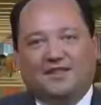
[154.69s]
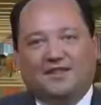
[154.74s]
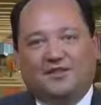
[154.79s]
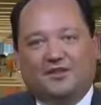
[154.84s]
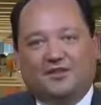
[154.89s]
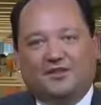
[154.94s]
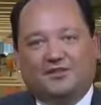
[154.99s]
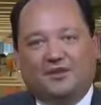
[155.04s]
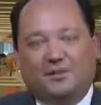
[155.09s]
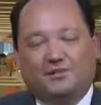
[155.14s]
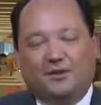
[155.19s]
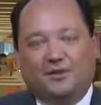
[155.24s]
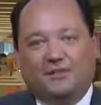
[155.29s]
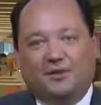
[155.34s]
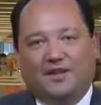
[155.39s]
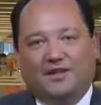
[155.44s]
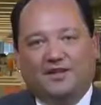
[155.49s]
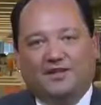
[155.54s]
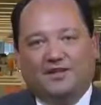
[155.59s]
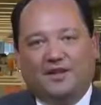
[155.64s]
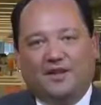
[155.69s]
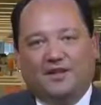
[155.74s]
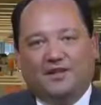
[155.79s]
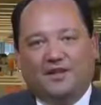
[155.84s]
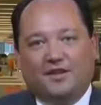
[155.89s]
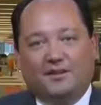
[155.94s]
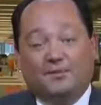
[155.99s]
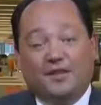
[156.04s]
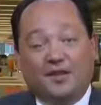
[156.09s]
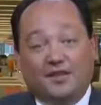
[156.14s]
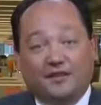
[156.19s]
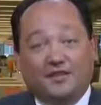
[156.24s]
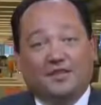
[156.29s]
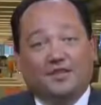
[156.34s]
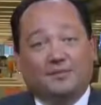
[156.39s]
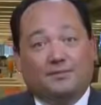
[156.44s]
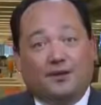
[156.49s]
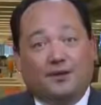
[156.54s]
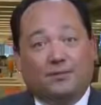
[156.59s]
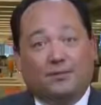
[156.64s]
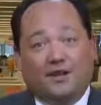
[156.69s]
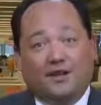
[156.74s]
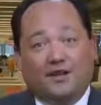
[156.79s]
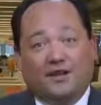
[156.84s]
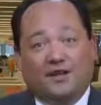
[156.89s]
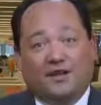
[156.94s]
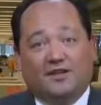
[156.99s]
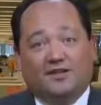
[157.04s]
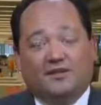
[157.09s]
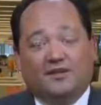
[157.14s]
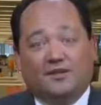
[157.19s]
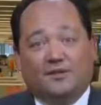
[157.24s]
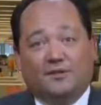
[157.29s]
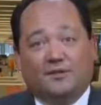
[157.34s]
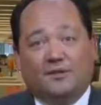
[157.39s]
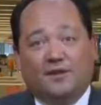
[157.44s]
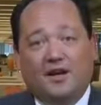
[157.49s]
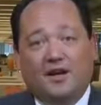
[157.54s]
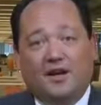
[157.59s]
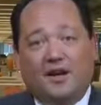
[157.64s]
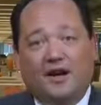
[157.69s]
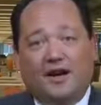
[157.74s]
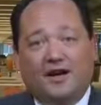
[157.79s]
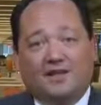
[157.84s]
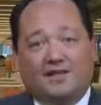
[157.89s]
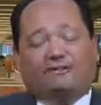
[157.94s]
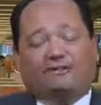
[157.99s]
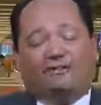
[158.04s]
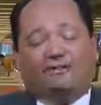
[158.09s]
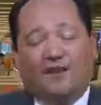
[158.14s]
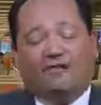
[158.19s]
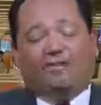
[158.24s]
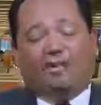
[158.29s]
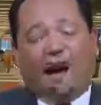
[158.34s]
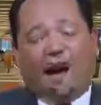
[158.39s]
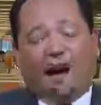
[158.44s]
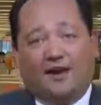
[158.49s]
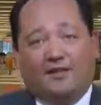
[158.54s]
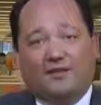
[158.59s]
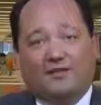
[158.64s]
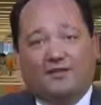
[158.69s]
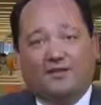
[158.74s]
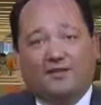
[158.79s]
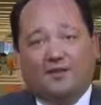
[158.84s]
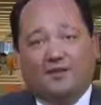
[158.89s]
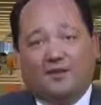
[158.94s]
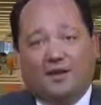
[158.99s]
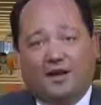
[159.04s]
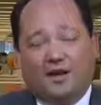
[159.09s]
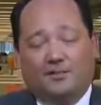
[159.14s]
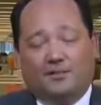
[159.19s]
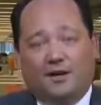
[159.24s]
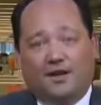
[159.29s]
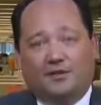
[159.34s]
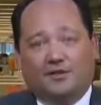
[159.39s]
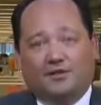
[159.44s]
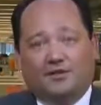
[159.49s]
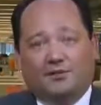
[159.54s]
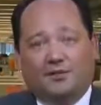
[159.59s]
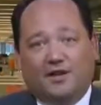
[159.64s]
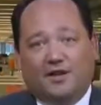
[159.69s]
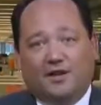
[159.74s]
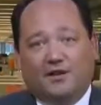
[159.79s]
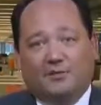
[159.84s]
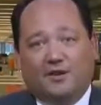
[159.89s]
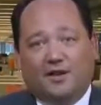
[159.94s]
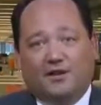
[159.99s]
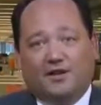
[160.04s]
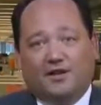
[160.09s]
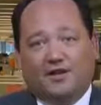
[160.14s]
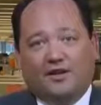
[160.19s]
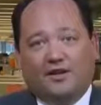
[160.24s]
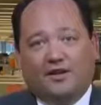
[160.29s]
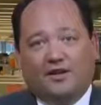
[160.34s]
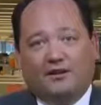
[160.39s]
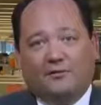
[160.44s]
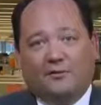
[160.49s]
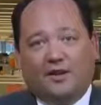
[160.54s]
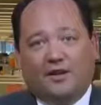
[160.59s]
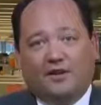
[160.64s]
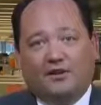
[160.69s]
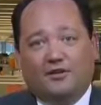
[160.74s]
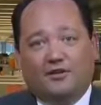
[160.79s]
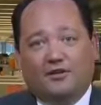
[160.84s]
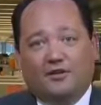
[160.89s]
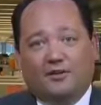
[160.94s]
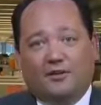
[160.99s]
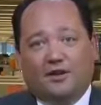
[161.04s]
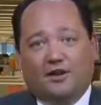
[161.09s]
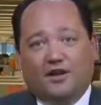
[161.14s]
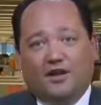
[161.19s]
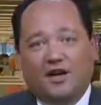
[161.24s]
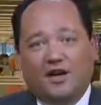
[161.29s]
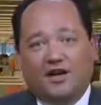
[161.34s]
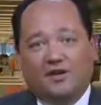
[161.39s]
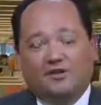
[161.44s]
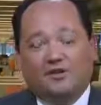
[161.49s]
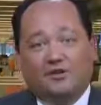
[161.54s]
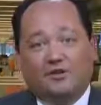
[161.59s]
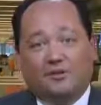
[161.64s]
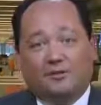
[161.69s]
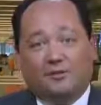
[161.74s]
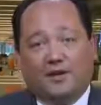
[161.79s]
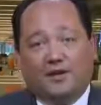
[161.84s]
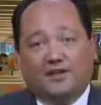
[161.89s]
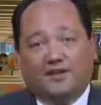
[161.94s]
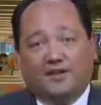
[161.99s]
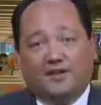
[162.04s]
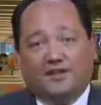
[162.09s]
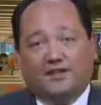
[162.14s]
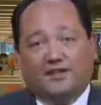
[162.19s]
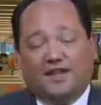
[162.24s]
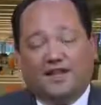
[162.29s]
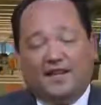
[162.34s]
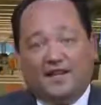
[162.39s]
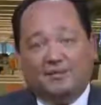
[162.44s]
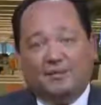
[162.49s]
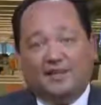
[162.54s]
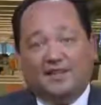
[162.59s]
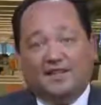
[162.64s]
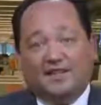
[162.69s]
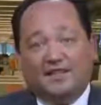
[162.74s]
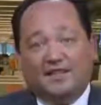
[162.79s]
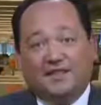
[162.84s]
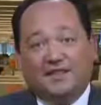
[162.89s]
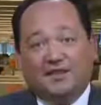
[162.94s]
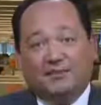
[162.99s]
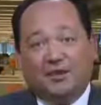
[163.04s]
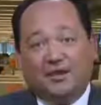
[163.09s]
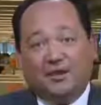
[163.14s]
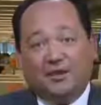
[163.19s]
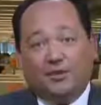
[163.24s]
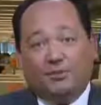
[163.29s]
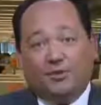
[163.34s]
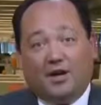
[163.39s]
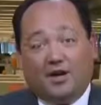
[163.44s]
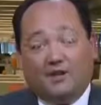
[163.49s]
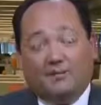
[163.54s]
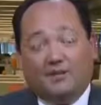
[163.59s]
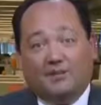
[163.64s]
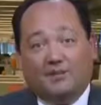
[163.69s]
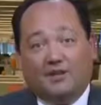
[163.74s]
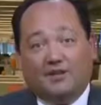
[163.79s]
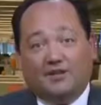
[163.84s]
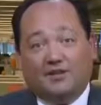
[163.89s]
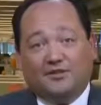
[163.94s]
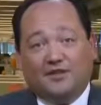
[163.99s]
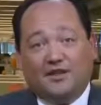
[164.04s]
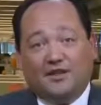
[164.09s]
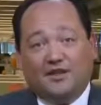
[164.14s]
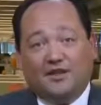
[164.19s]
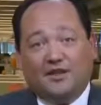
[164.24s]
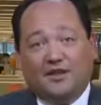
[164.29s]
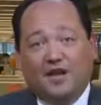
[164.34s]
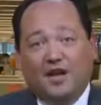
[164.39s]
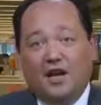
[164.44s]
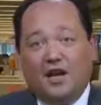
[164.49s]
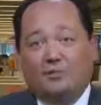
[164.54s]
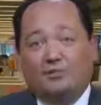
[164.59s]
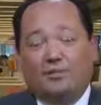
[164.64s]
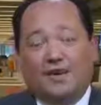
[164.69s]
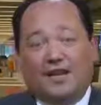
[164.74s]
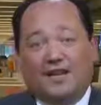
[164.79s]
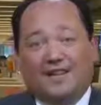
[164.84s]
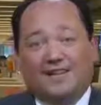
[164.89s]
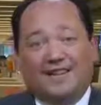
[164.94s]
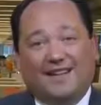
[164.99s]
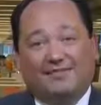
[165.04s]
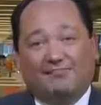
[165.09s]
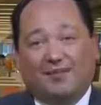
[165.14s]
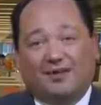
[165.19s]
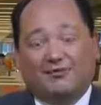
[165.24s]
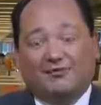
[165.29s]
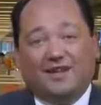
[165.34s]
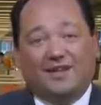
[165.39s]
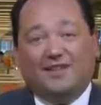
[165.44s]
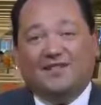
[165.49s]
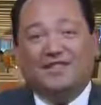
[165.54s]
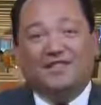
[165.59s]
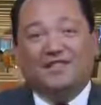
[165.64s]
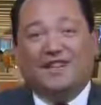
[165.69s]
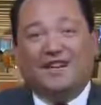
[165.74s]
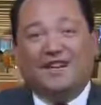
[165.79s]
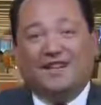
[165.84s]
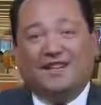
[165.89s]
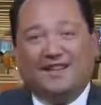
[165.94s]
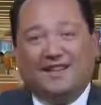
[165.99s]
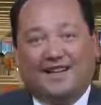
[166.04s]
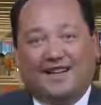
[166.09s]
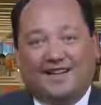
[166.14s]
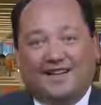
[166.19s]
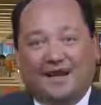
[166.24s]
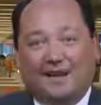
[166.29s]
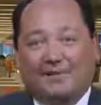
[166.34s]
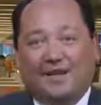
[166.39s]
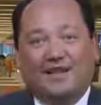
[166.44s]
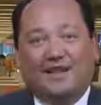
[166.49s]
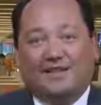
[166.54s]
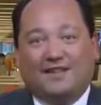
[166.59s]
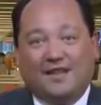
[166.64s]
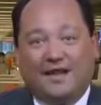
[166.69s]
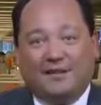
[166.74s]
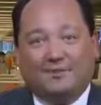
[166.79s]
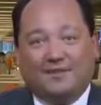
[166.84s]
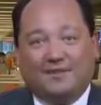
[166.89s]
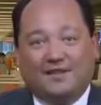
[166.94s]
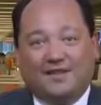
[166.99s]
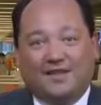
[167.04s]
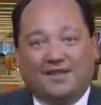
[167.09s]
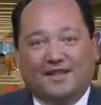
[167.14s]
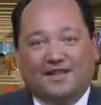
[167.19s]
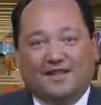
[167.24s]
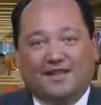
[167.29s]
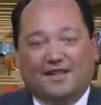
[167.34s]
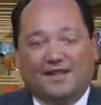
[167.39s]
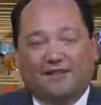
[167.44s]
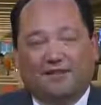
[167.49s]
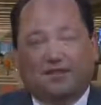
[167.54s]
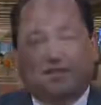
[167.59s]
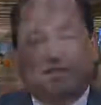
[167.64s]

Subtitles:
So the Trump administration appears to be willing to give back those 2 compounds, one in Maryland and one in New York, to the Russians that had been seized by the Obama administration. But Russia's not coming to the table to give